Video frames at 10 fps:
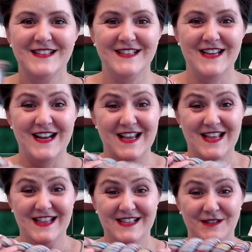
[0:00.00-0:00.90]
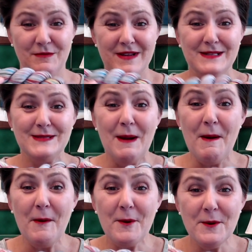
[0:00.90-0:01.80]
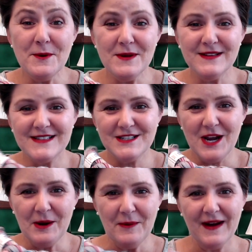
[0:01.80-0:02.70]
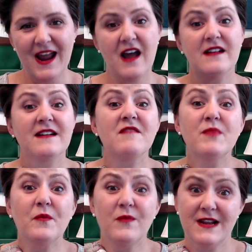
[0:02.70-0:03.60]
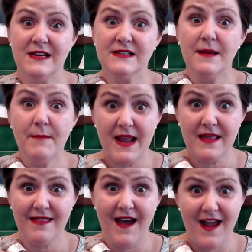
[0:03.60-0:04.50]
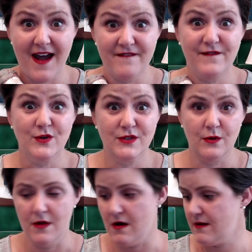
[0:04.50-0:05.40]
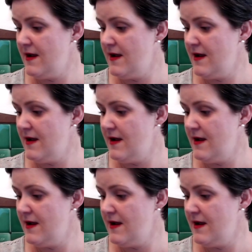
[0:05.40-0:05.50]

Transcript: I think this will be so cool as a checkerboard cat, and I've been wanting to make that hat for so long.